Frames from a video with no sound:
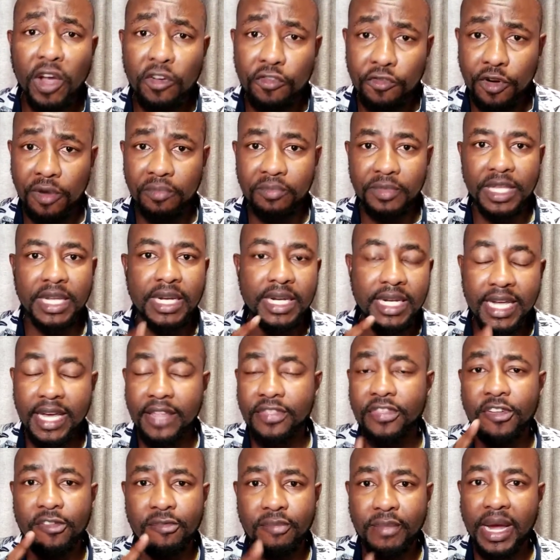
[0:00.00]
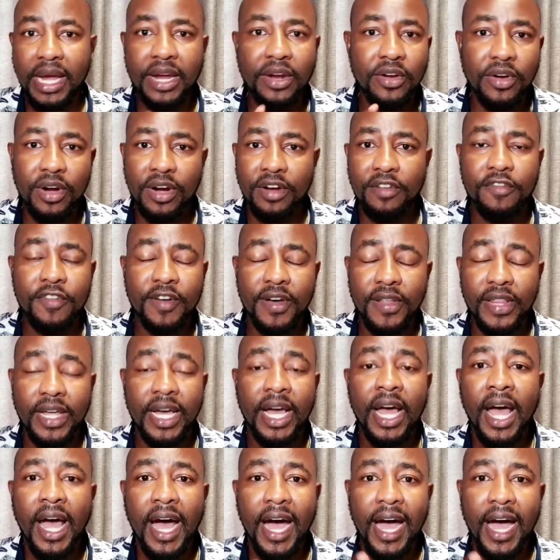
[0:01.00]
from the death of my grandfather.